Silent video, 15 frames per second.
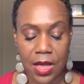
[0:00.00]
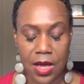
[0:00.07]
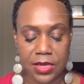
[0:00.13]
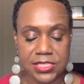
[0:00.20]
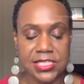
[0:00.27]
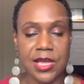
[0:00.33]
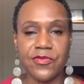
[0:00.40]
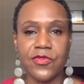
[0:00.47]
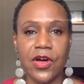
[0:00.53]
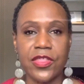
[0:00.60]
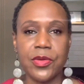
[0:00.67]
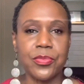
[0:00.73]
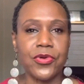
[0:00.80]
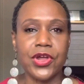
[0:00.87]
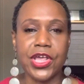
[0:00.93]

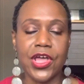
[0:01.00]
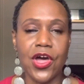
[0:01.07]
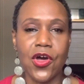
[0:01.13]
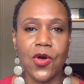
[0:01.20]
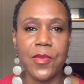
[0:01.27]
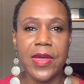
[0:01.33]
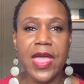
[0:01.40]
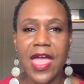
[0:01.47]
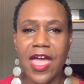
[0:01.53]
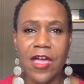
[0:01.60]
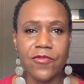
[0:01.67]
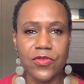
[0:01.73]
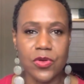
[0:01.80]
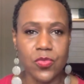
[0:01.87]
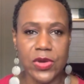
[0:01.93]
stepfather brought it home
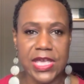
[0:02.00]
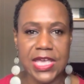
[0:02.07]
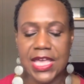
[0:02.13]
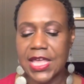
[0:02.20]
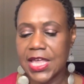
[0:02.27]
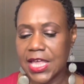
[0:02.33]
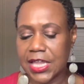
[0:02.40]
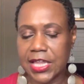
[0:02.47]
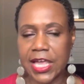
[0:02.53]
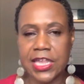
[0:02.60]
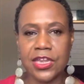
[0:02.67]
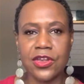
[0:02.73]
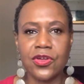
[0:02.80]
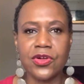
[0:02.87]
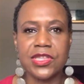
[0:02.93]
every week, laid
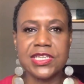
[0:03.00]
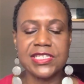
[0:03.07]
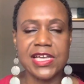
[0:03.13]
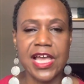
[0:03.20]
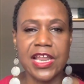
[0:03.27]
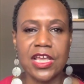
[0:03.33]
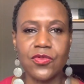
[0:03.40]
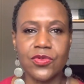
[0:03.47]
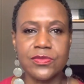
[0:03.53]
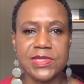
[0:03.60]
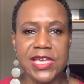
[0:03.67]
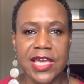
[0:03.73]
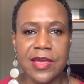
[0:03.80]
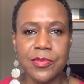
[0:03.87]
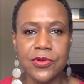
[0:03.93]
it on the dining
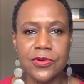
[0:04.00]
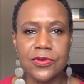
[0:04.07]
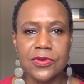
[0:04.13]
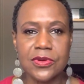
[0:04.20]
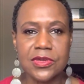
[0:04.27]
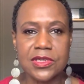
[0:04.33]
table,